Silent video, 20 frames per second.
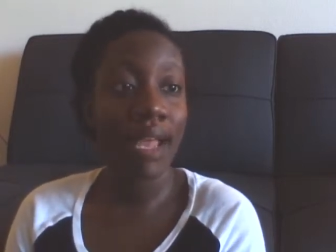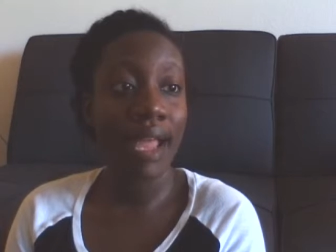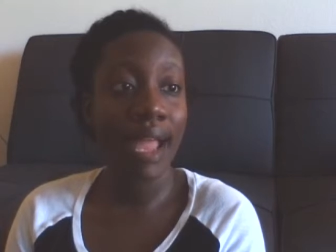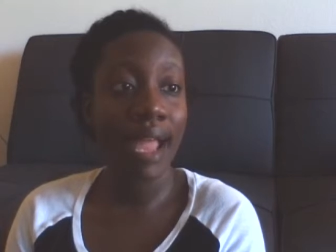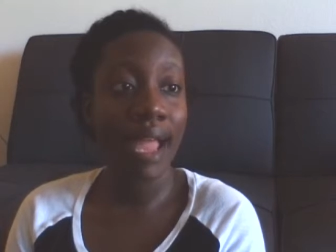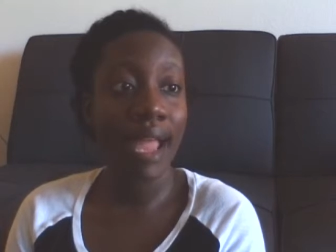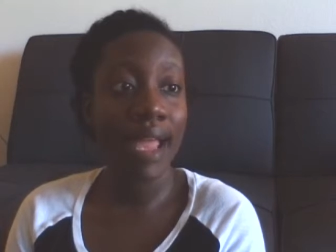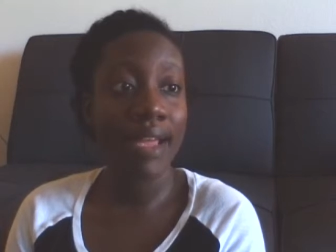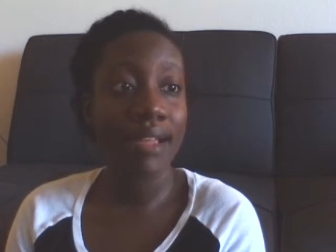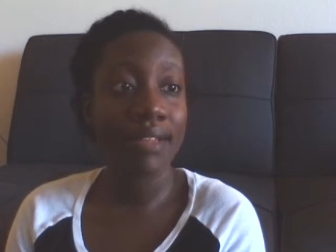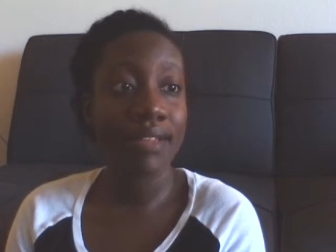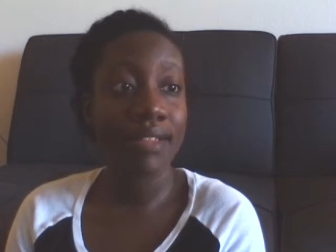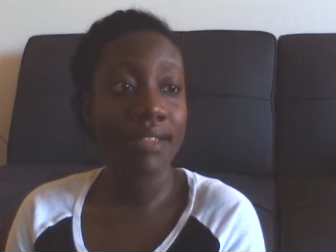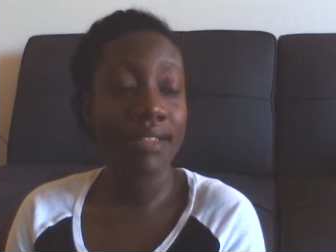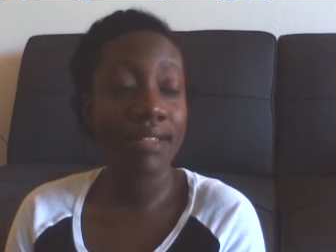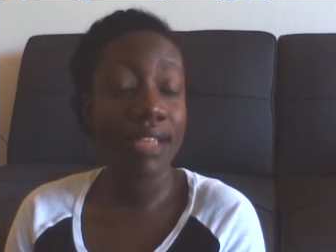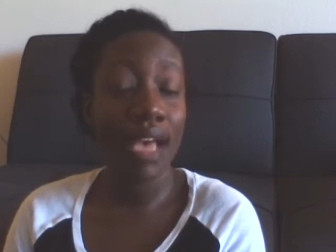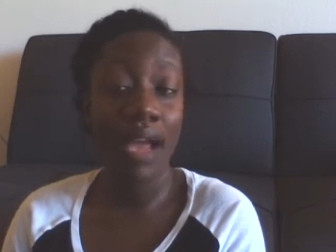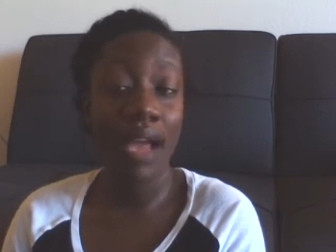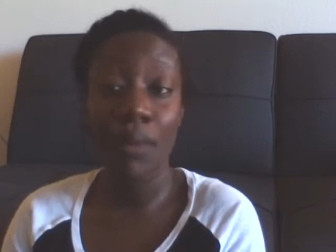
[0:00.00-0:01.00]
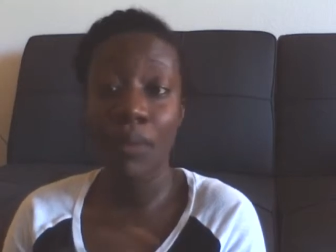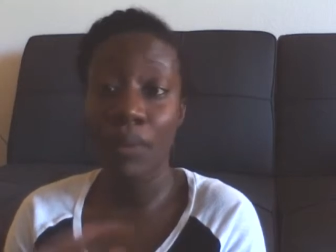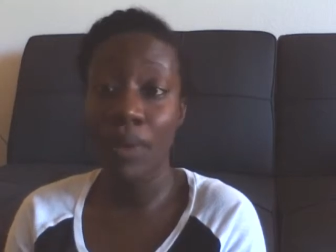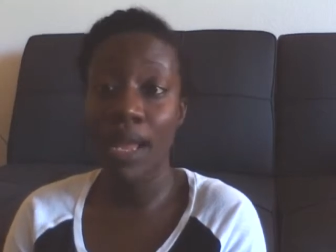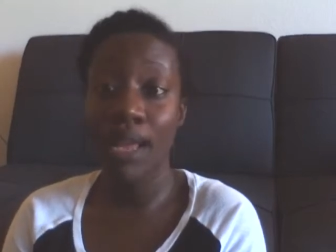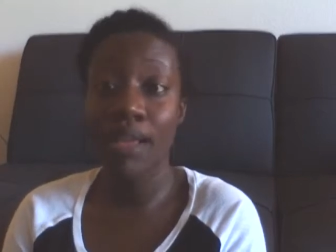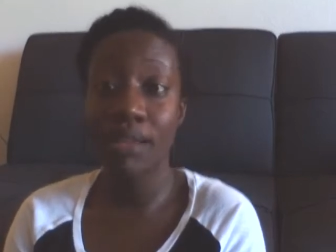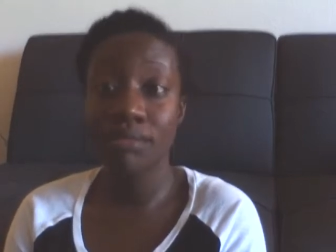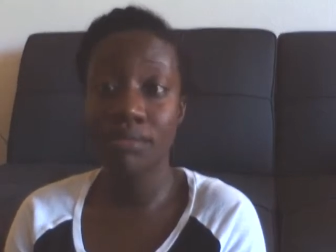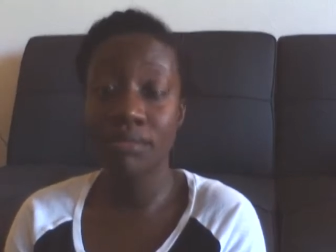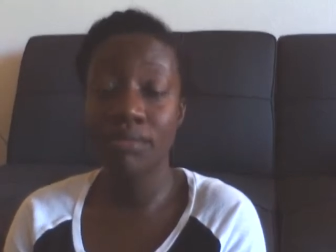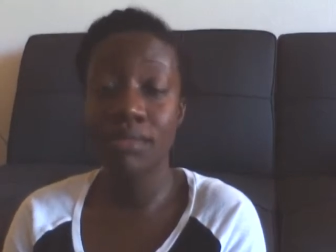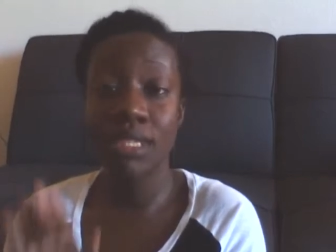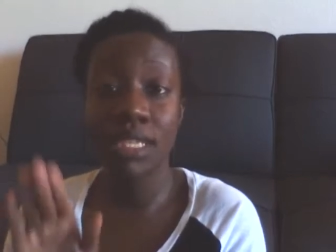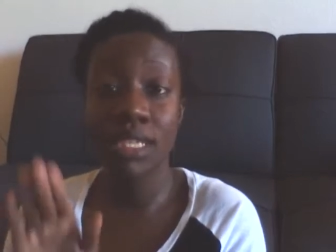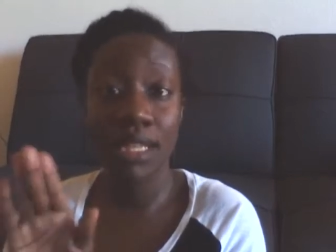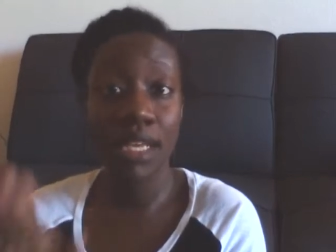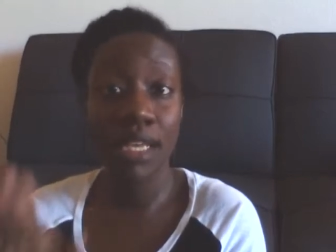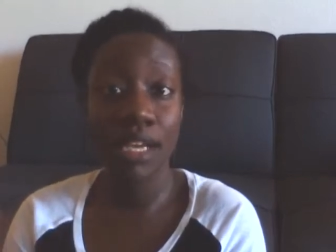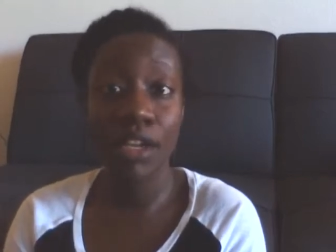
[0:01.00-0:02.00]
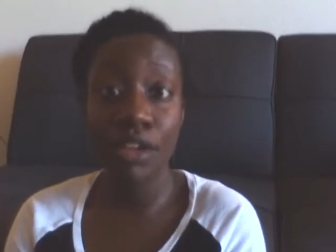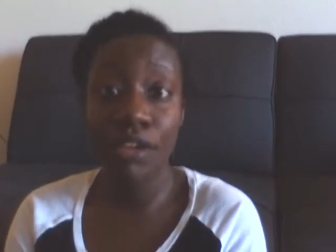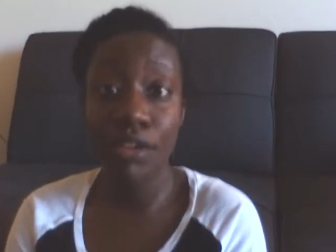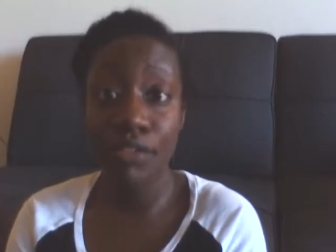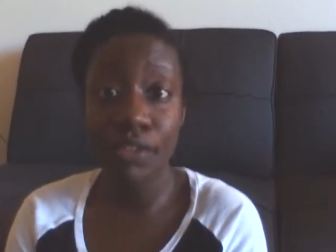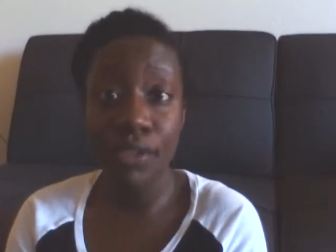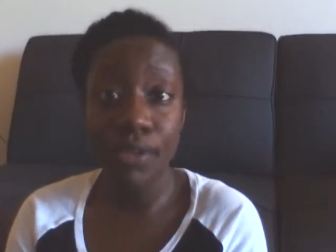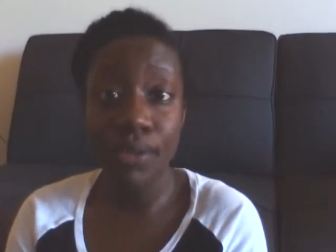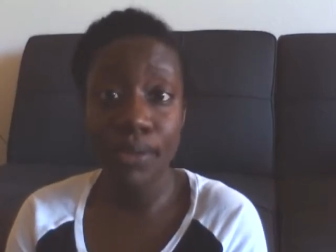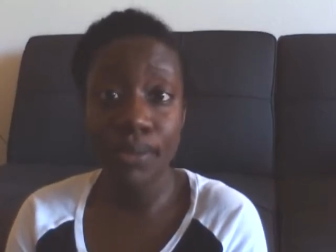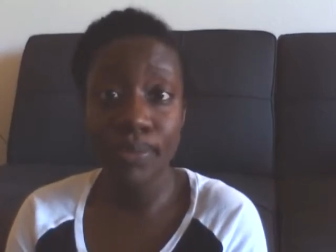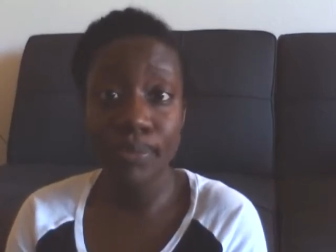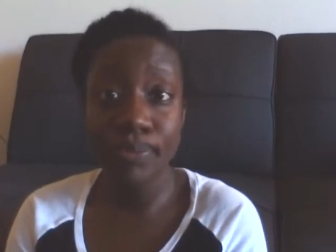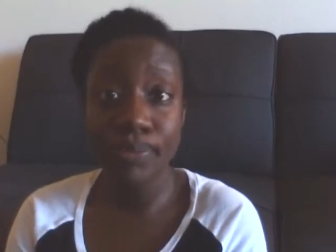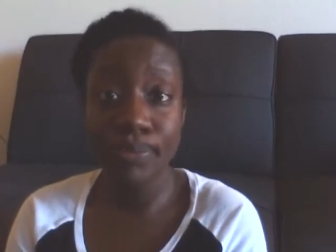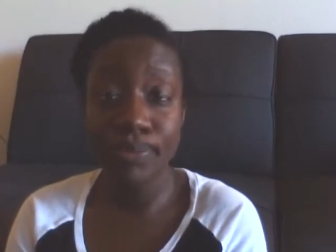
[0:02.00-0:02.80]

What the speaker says: And I went, did the interview,